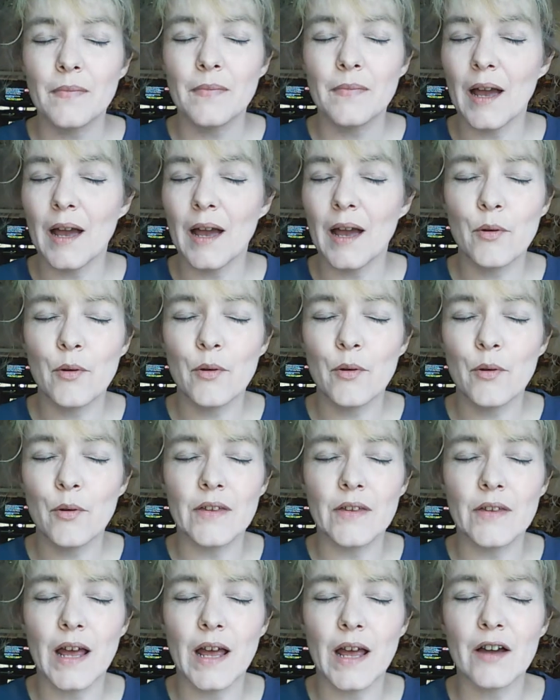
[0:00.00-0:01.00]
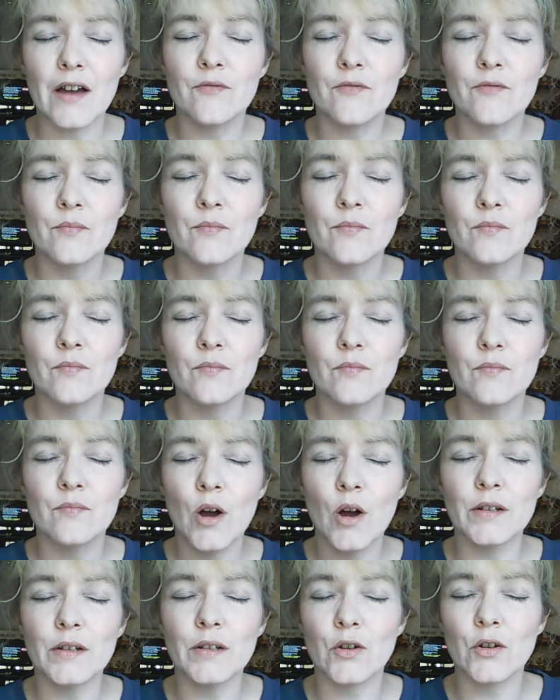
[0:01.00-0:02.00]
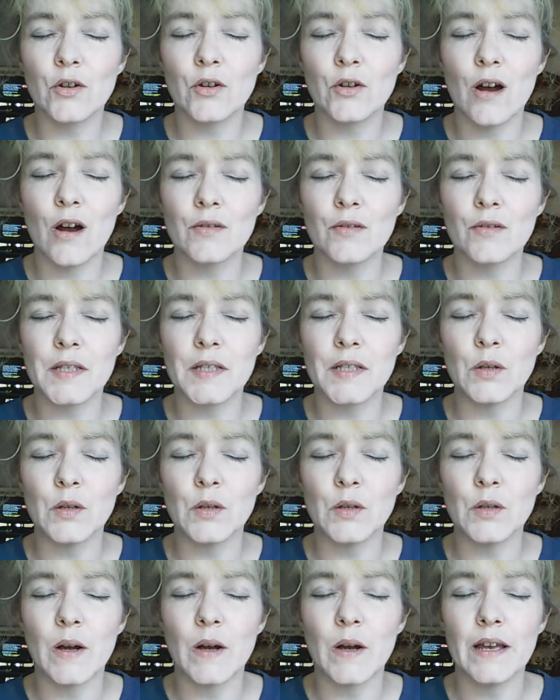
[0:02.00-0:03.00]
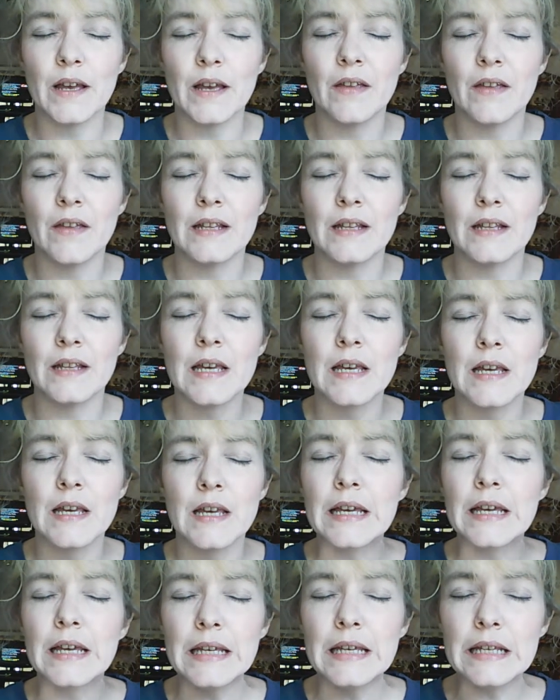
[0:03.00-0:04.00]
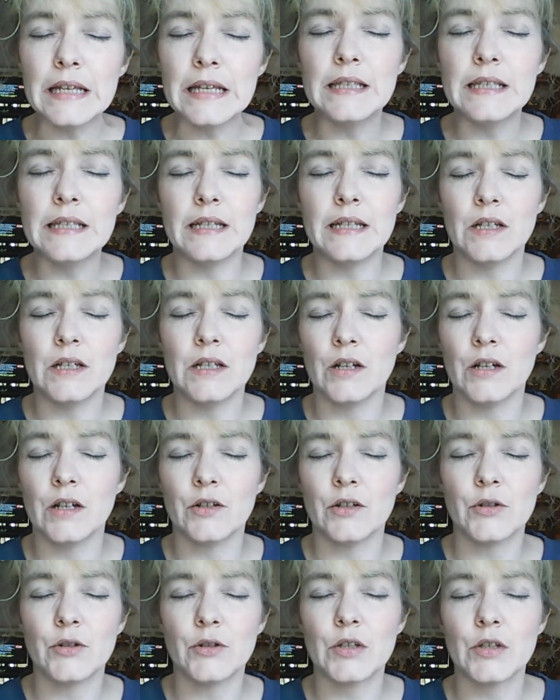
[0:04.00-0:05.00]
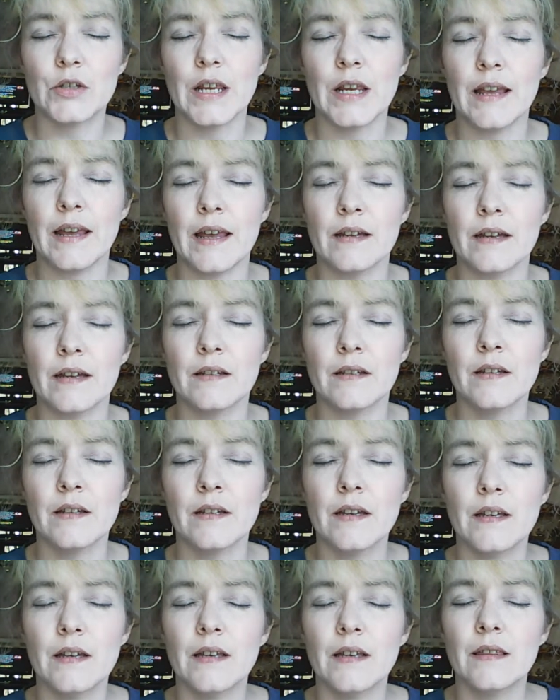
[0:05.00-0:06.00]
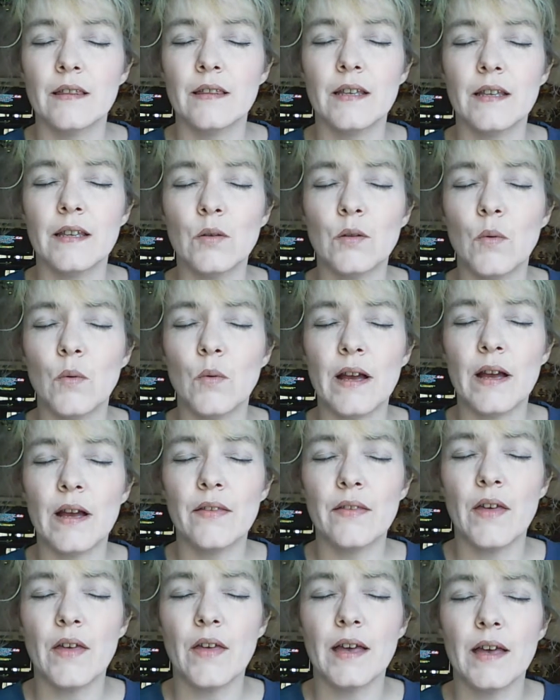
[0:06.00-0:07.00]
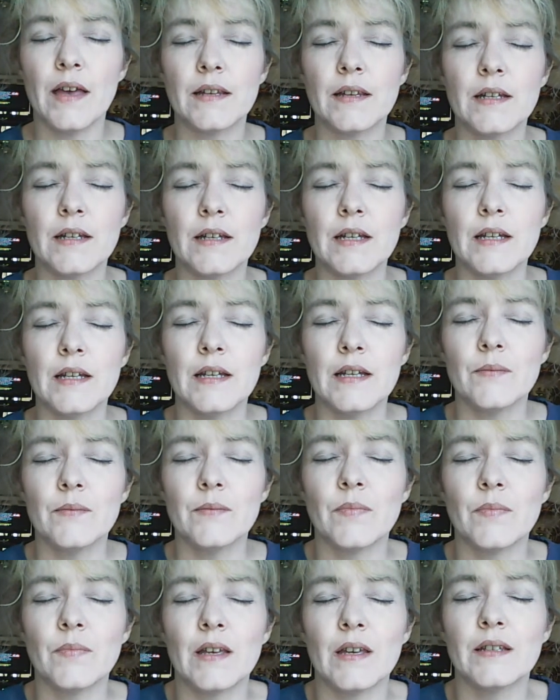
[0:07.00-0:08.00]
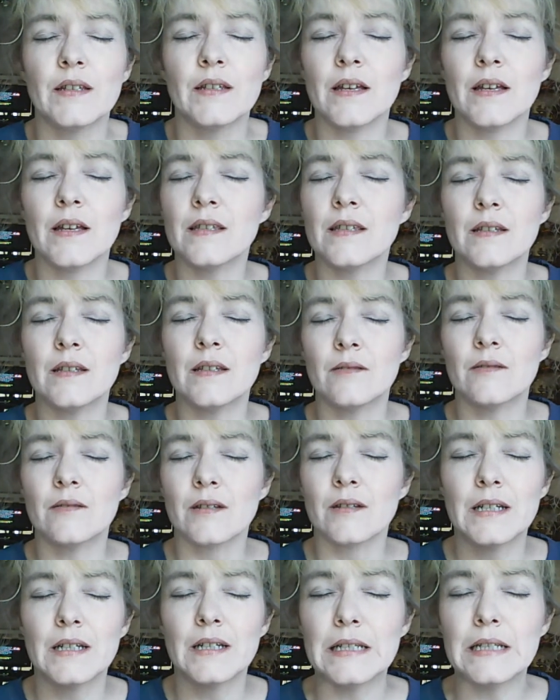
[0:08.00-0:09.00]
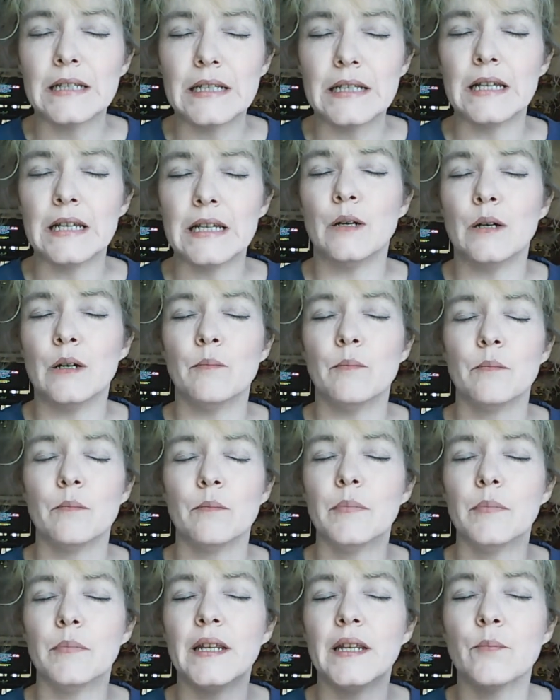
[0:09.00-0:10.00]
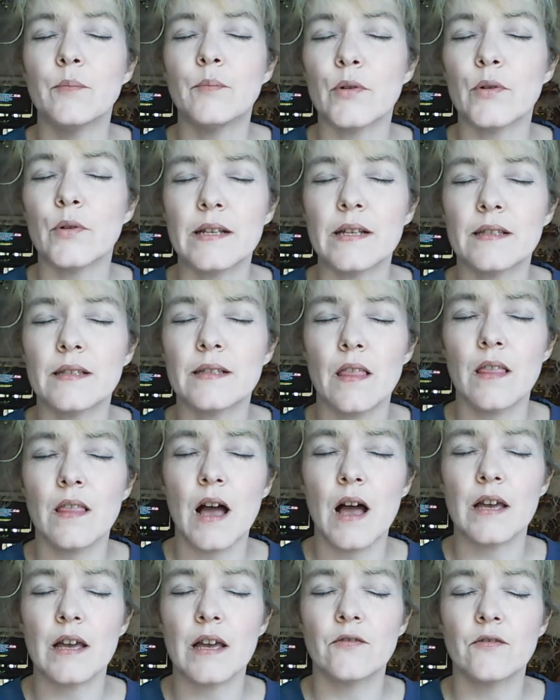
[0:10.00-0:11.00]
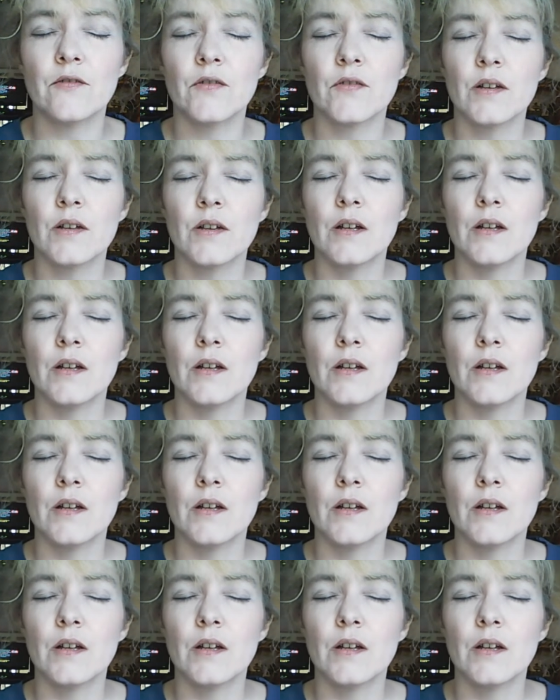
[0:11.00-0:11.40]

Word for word: I pray that I have brought it across in a way that is easy to understand, in a way that it doesn't condemn, but it brings life.